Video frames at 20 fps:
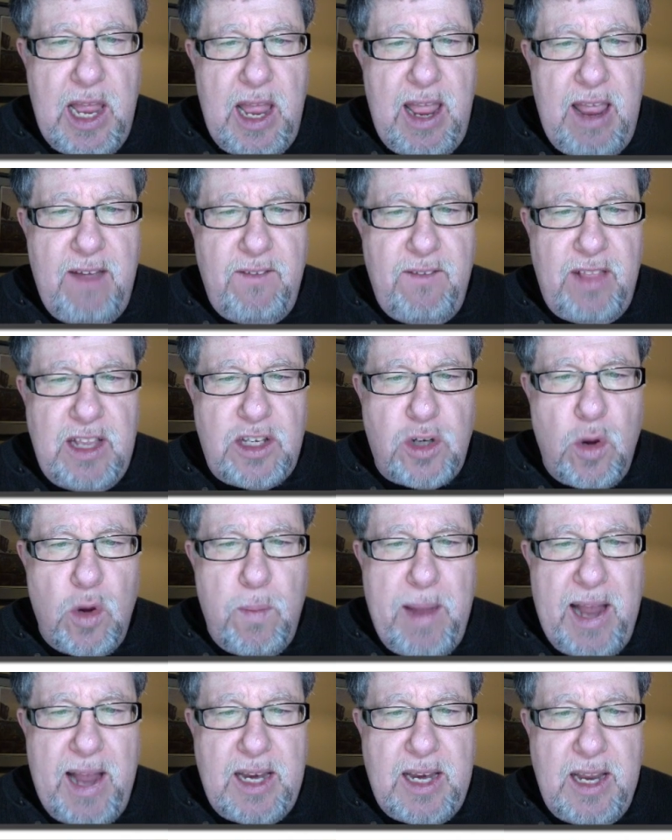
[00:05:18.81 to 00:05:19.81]
If, let's go
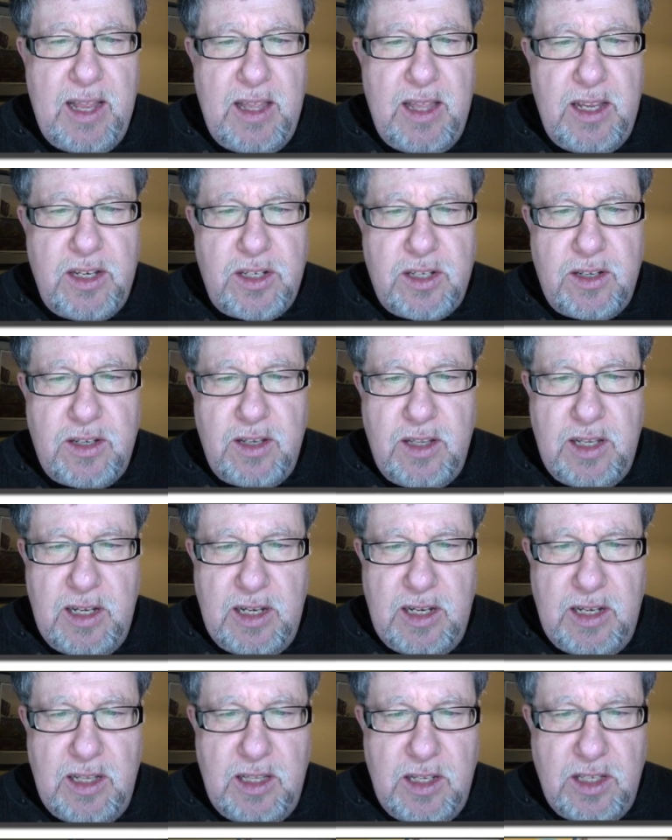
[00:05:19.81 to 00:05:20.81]
back to this
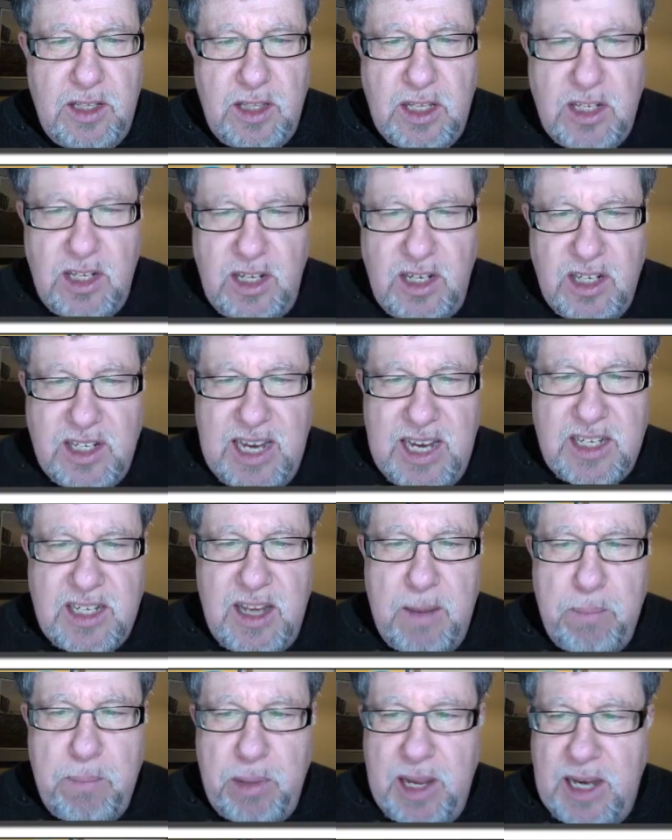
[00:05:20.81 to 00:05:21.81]
the, the, the exact
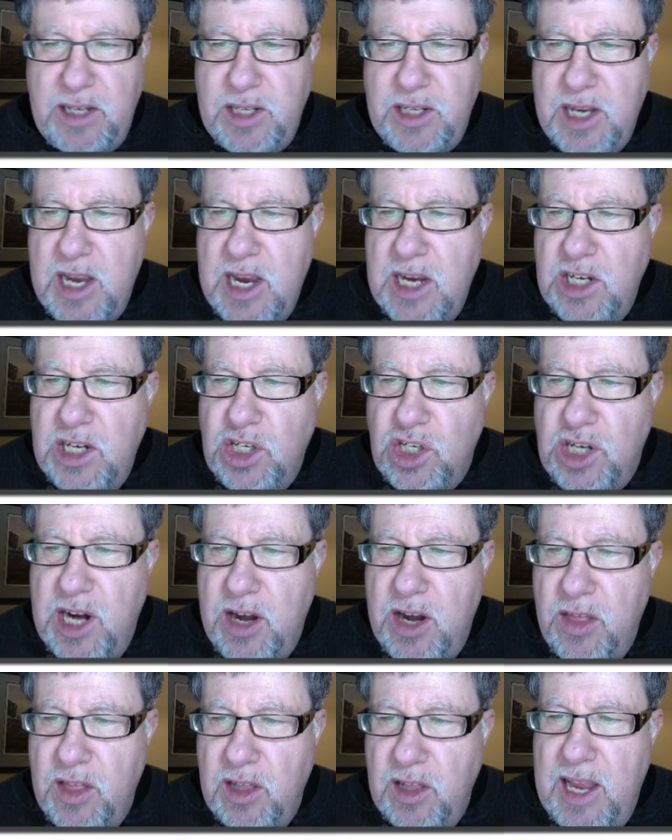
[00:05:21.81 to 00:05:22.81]
same place
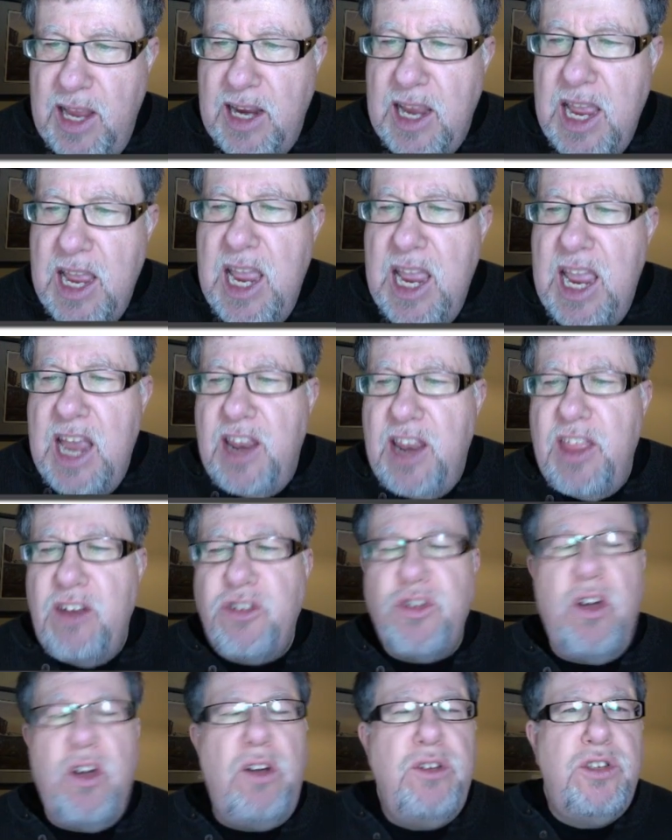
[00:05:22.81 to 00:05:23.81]
share the link.
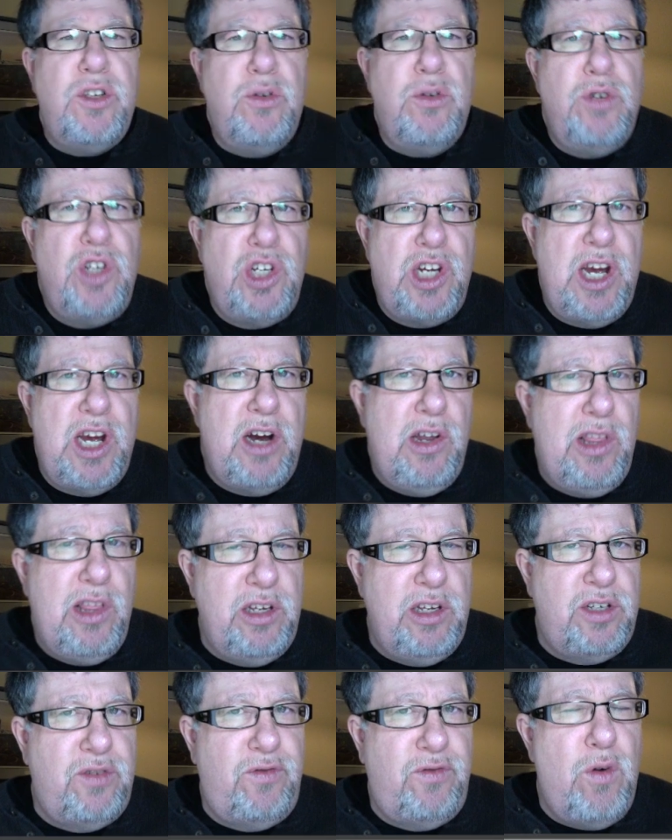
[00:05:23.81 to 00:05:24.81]
There's also share
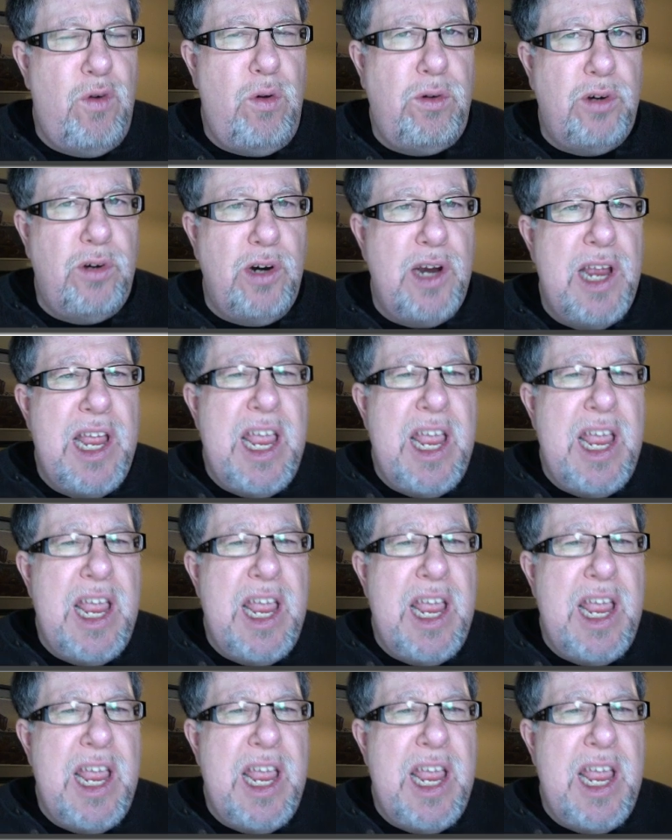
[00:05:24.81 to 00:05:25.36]
this folder.